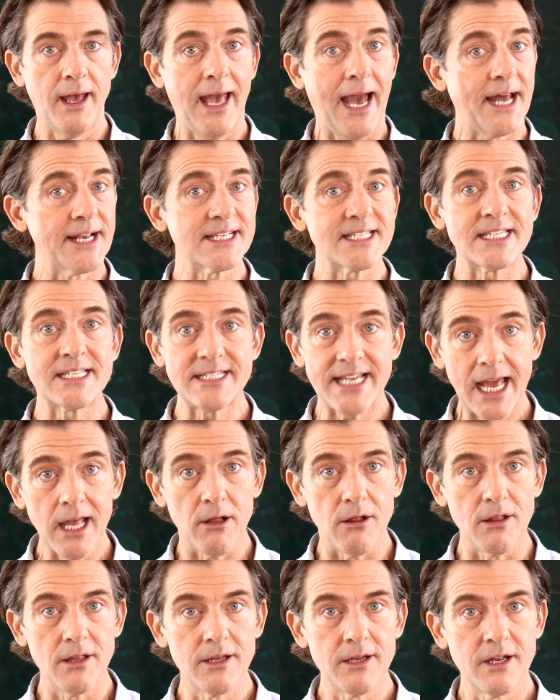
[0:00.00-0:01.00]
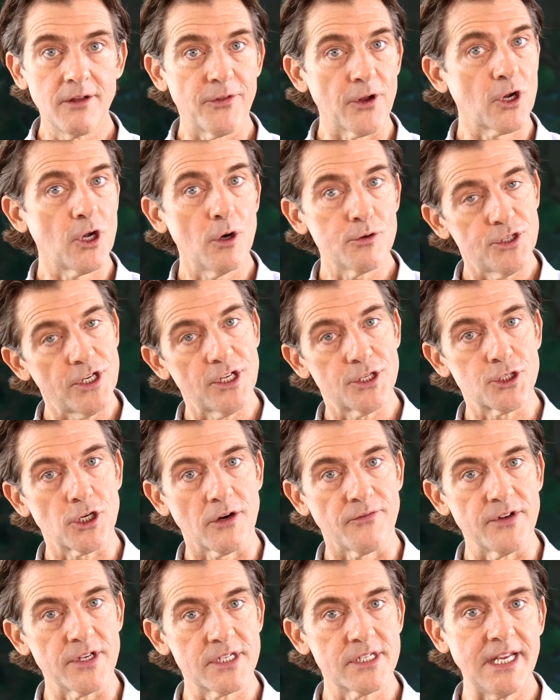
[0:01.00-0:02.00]
how to sell their coaching
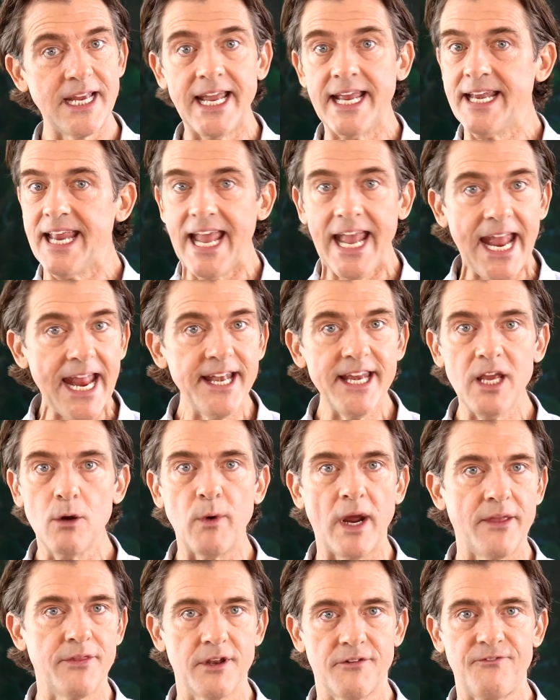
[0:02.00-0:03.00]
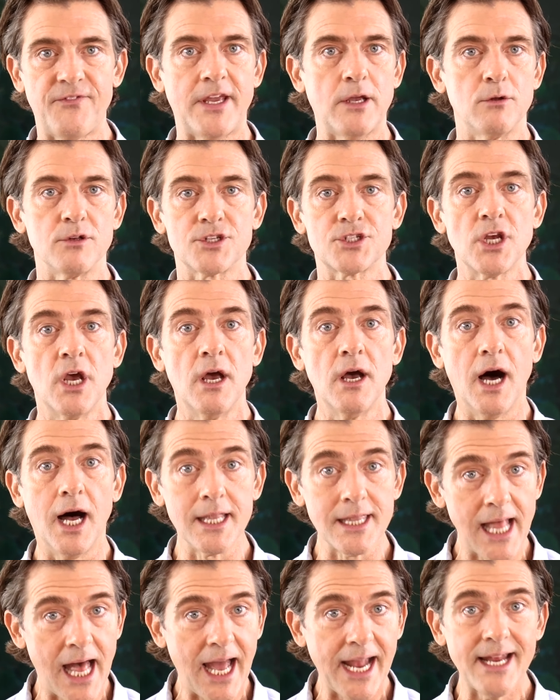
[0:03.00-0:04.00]
service in any way that feels
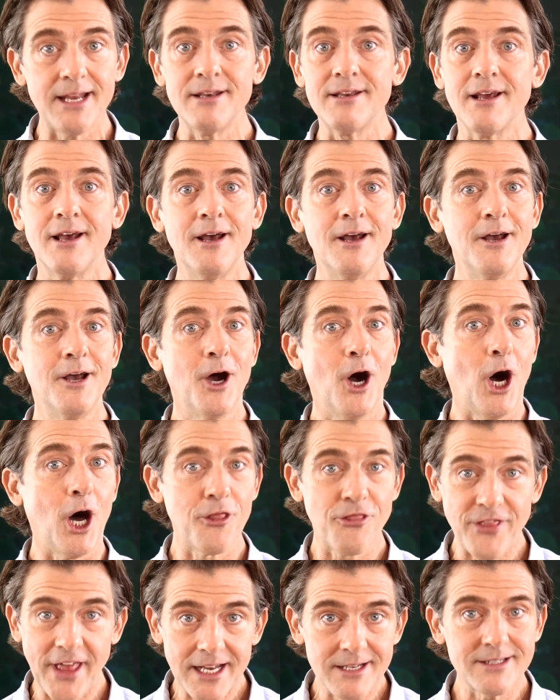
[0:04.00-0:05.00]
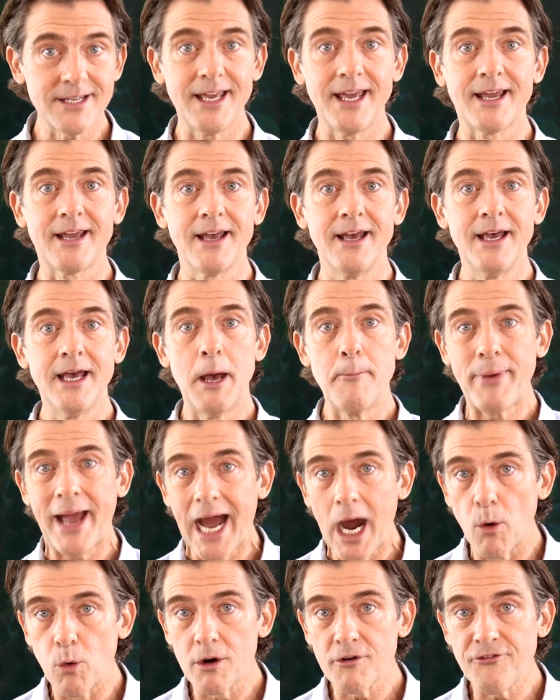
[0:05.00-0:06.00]
aligned, authentic,
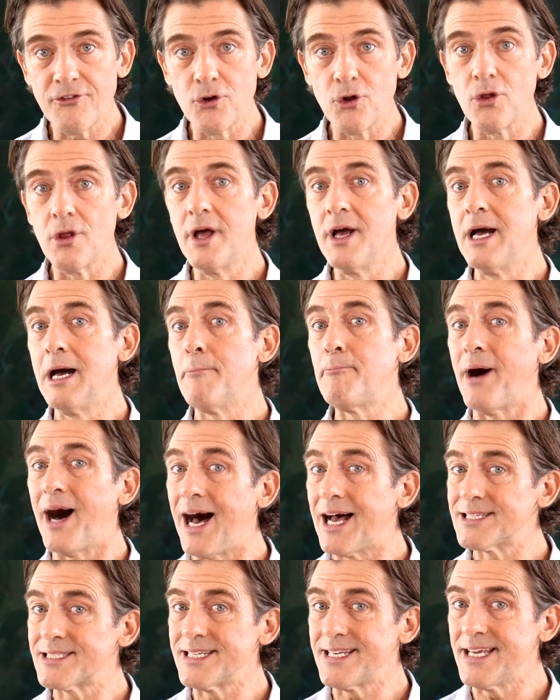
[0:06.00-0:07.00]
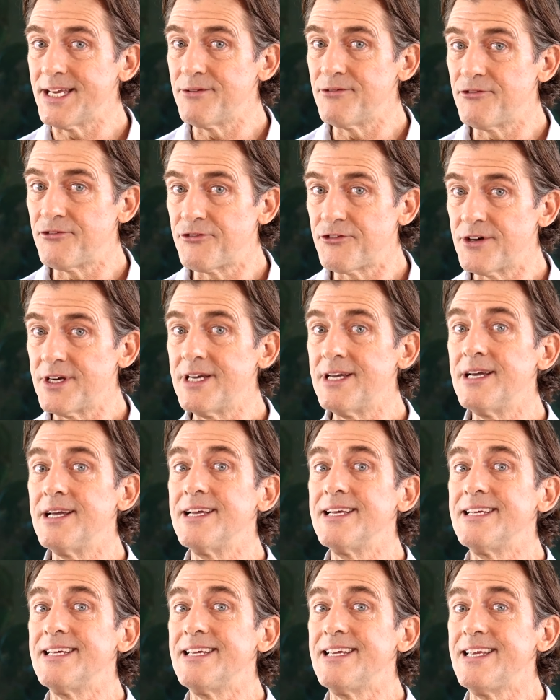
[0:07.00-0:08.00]
powerful, positive.
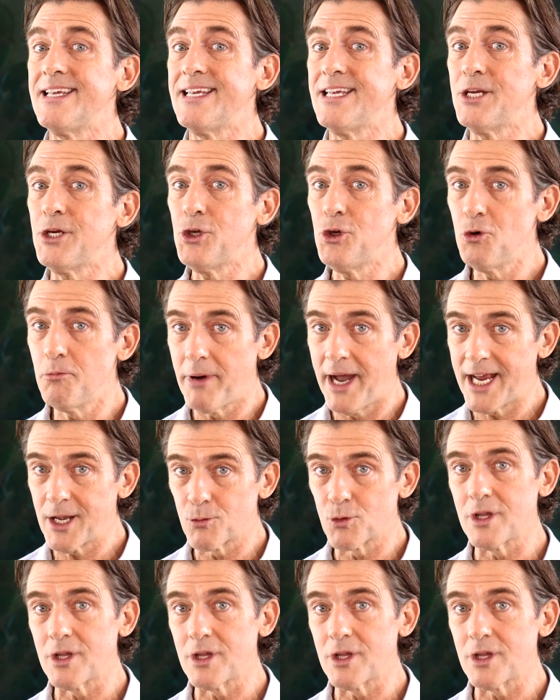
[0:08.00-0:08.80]
You might